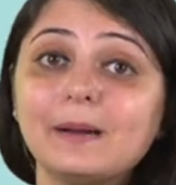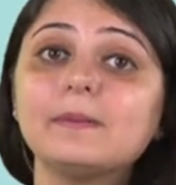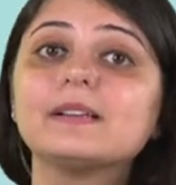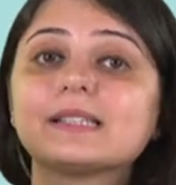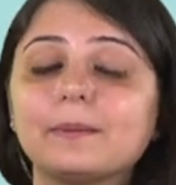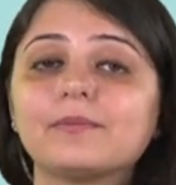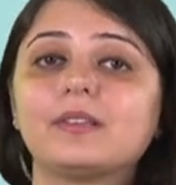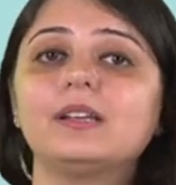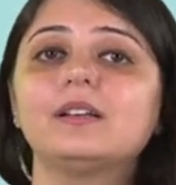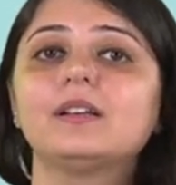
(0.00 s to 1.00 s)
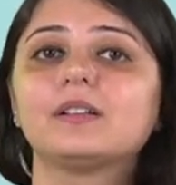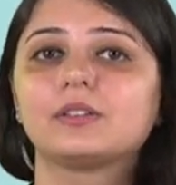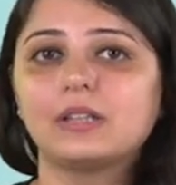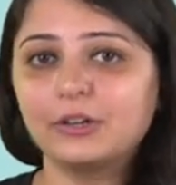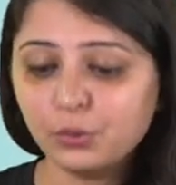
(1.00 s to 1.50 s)
up something
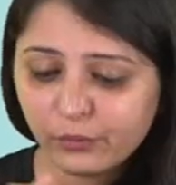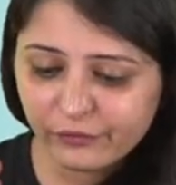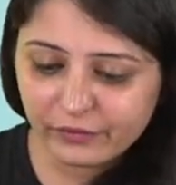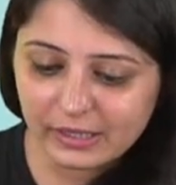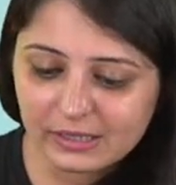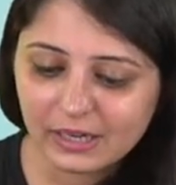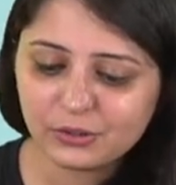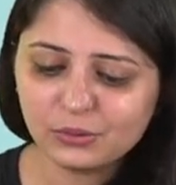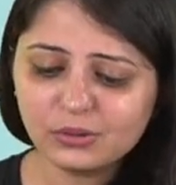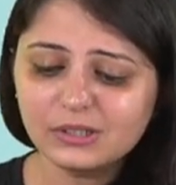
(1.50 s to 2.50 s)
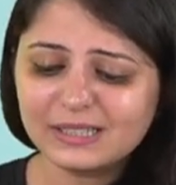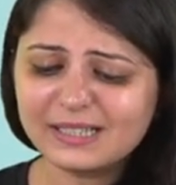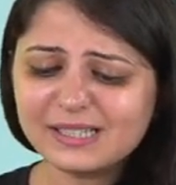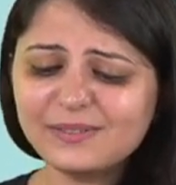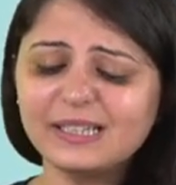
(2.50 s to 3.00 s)
that you feel that, you know,
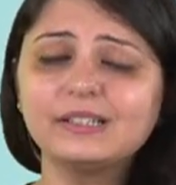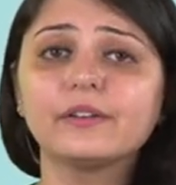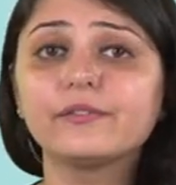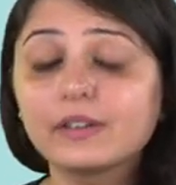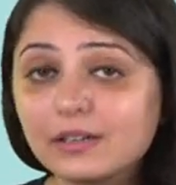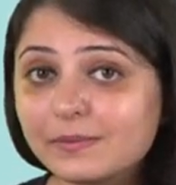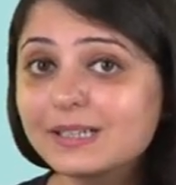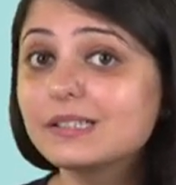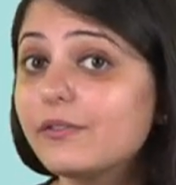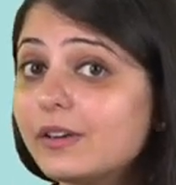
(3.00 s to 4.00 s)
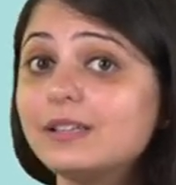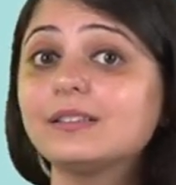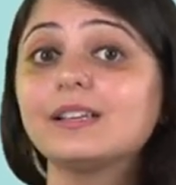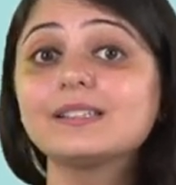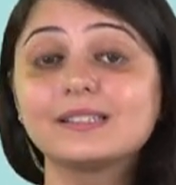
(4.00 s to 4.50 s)
that is very difficult. Because
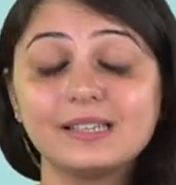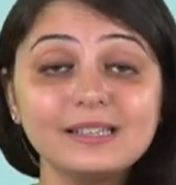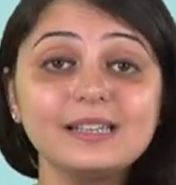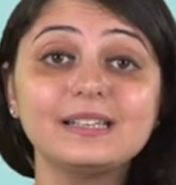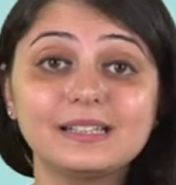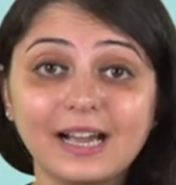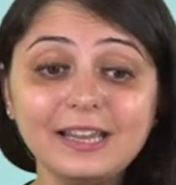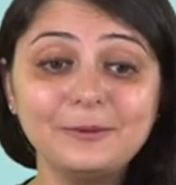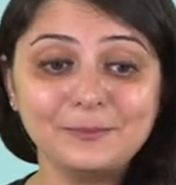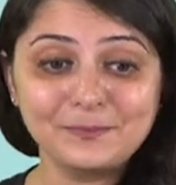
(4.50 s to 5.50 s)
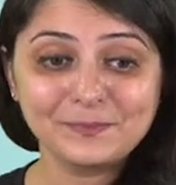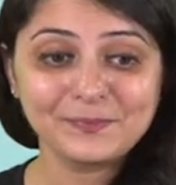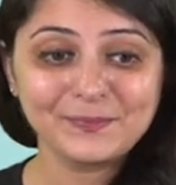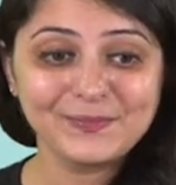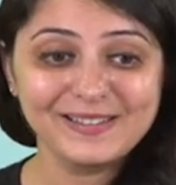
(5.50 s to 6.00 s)
difficult things, they need time.
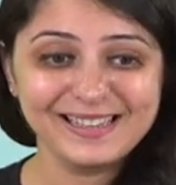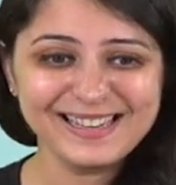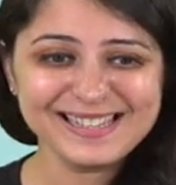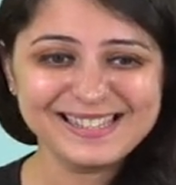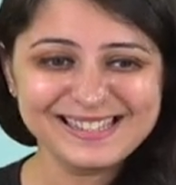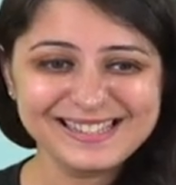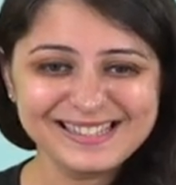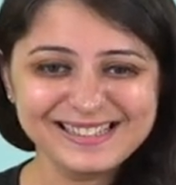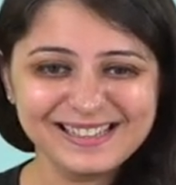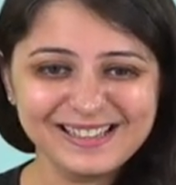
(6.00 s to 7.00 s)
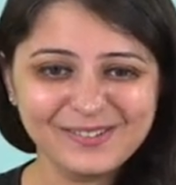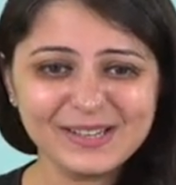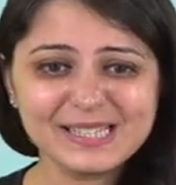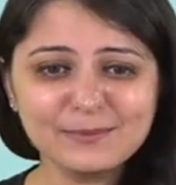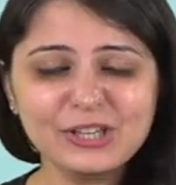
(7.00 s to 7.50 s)
Yes?
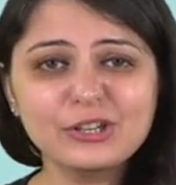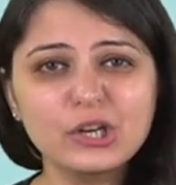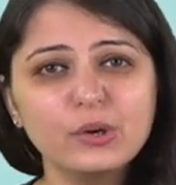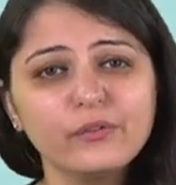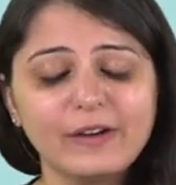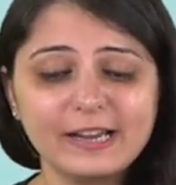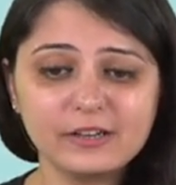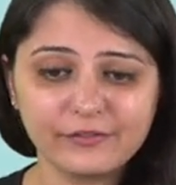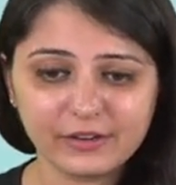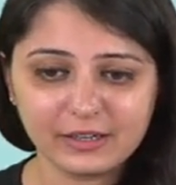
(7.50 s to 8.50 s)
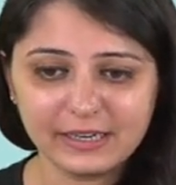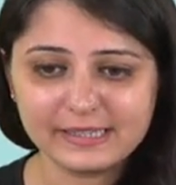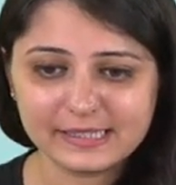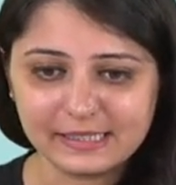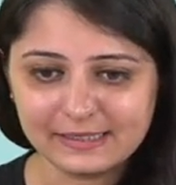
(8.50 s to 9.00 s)
Which subject do you find difficult?
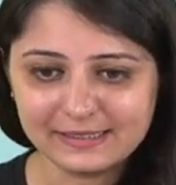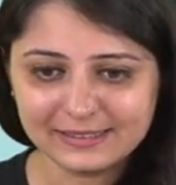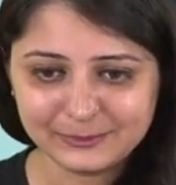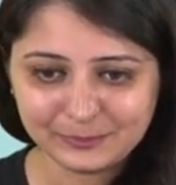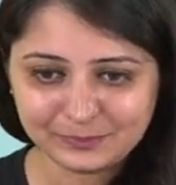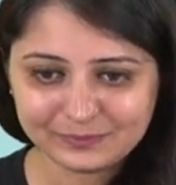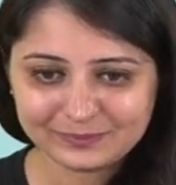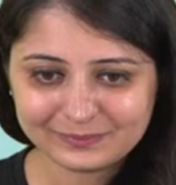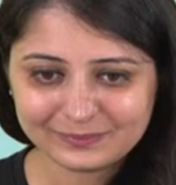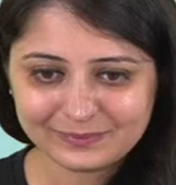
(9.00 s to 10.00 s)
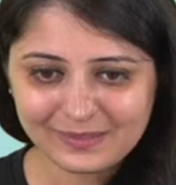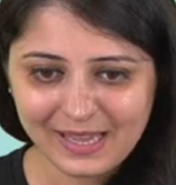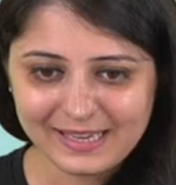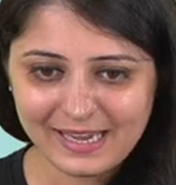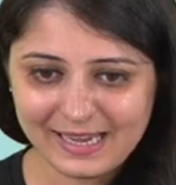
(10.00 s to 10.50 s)
Let's see.
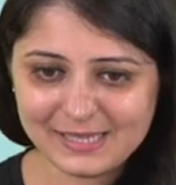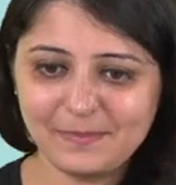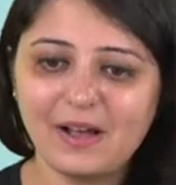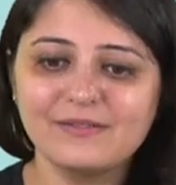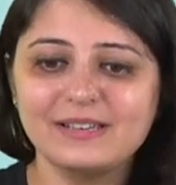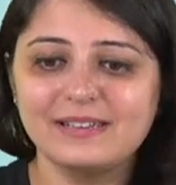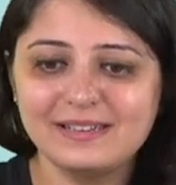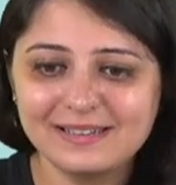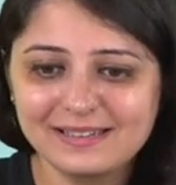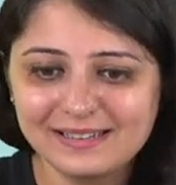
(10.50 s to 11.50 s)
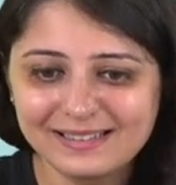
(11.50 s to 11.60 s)
Yes, Bhavani.